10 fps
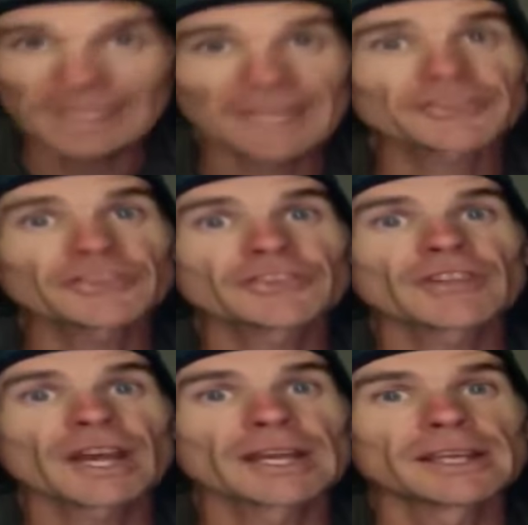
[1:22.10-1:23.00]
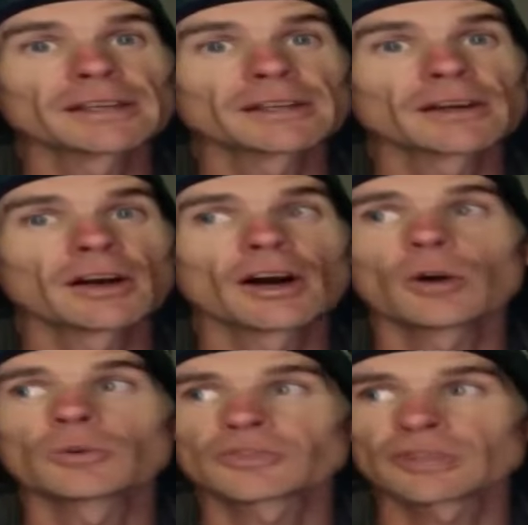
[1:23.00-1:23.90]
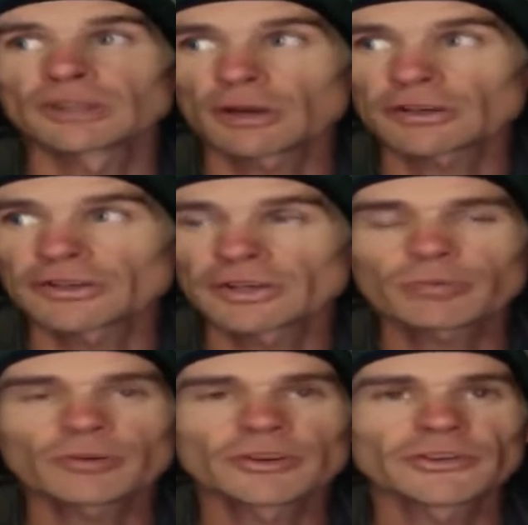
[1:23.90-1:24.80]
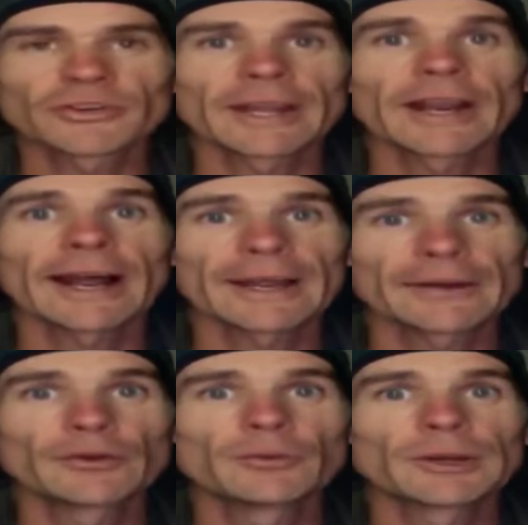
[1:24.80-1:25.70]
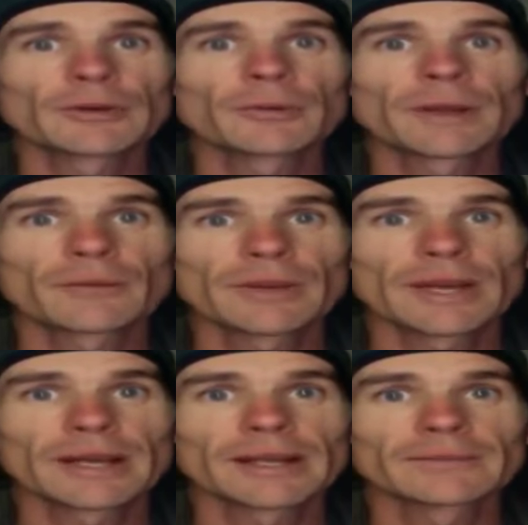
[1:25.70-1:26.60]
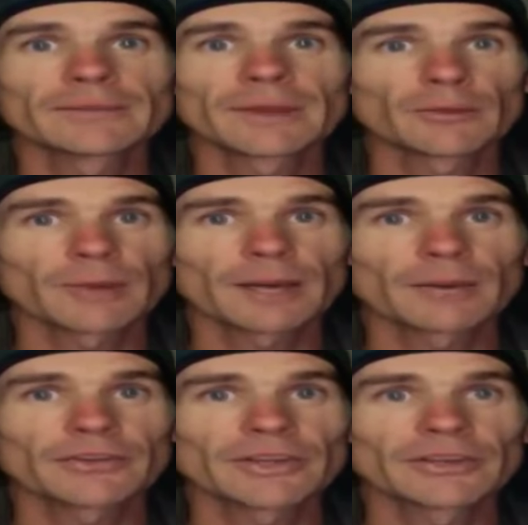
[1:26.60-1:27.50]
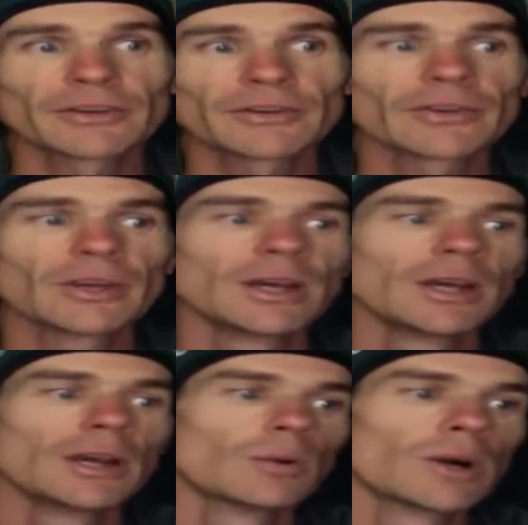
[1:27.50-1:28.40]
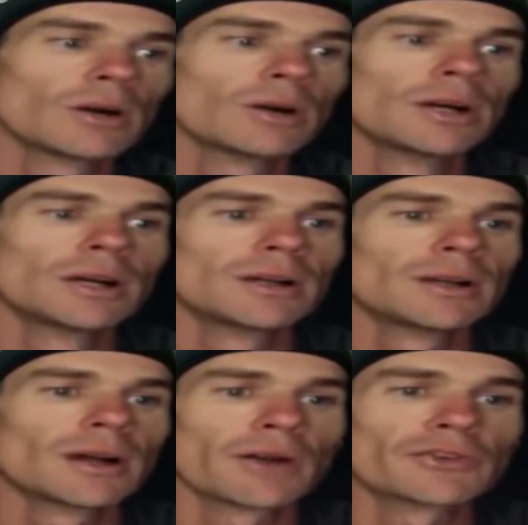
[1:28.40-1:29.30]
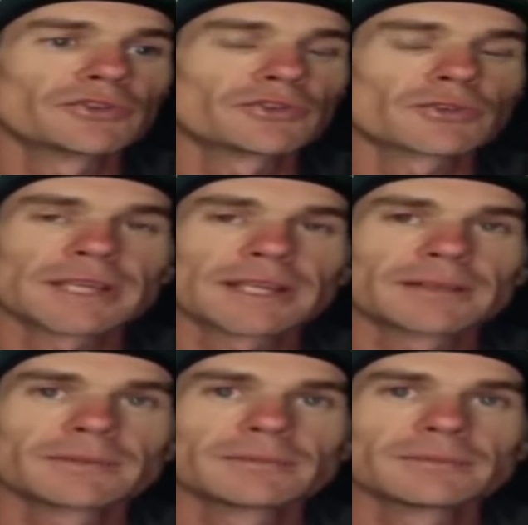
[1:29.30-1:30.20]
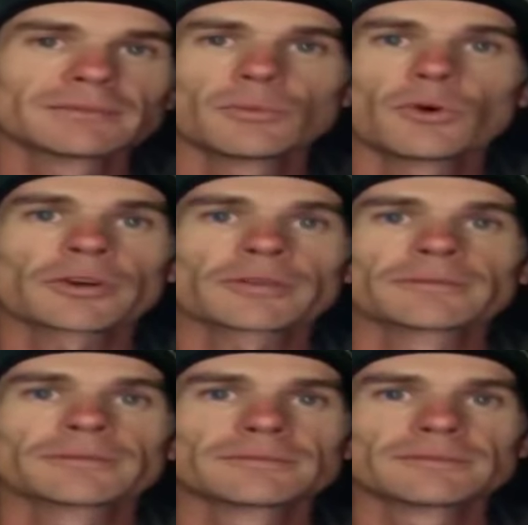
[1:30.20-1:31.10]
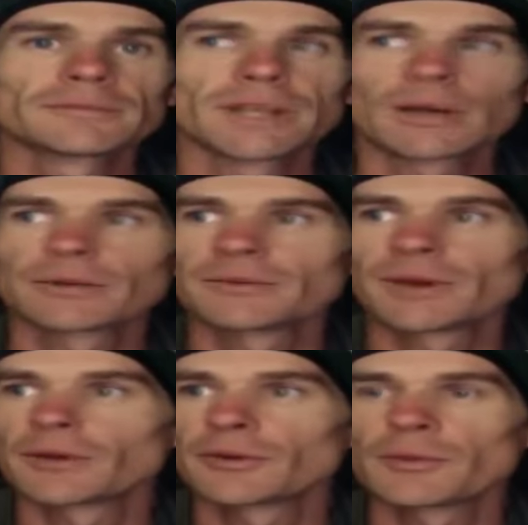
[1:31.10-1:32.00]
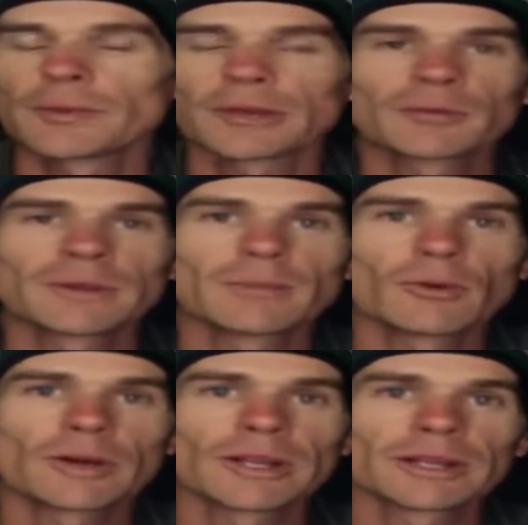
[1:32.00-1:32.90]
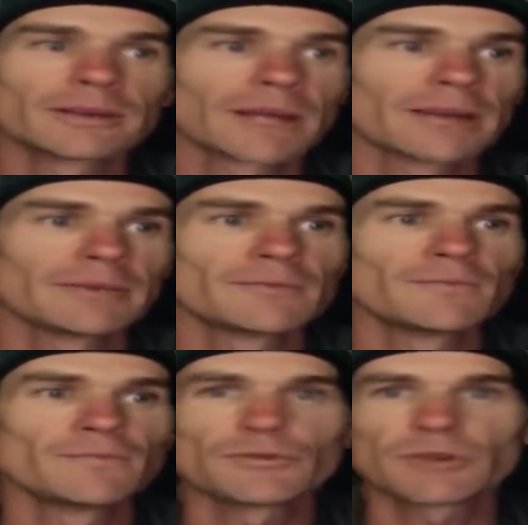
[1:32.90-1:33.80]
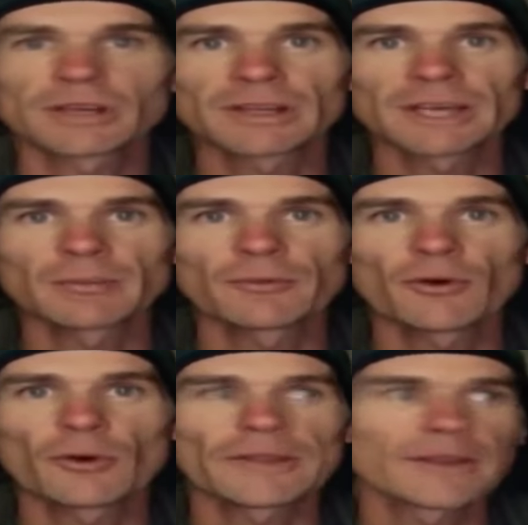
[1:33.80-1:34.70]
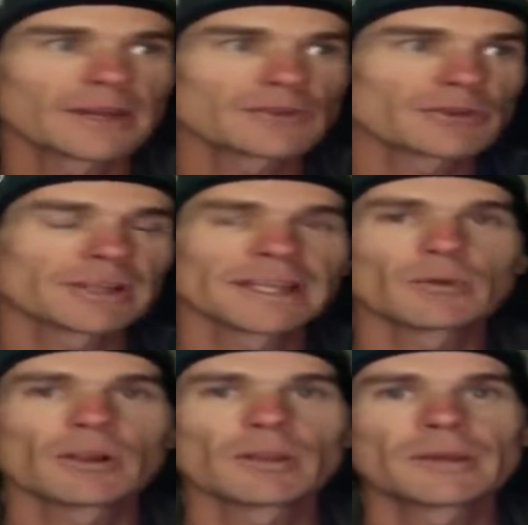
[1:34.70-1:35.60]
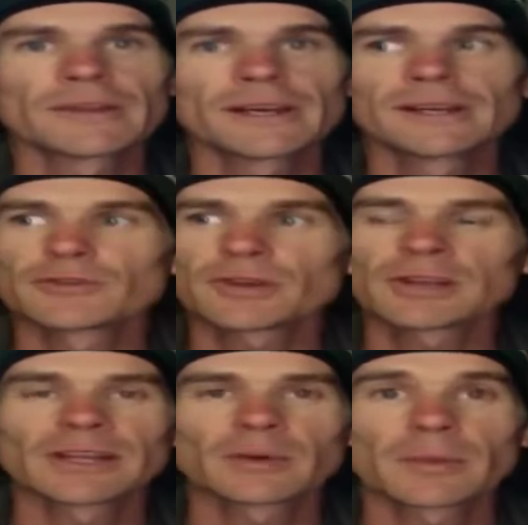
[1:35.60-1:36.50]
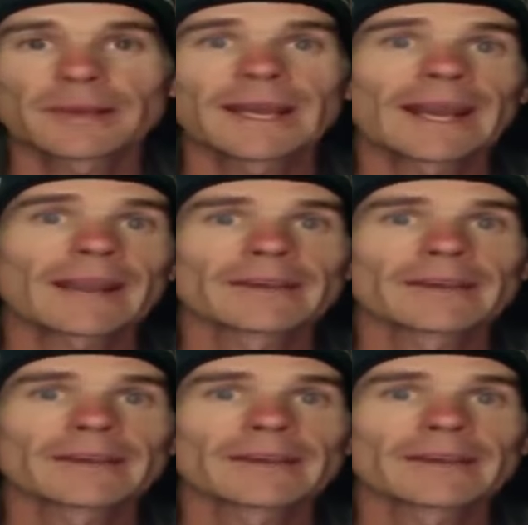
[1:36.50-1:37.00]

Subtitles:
But let's just say I was locked in a prison and I had to do Bikram every day. That was part of my sentence. Well, I'd just drink water. You know, I'd do the Bikram in the morning and drink a liter before I went in there, drink a liter while I'm in there, and drink a liter when I get out of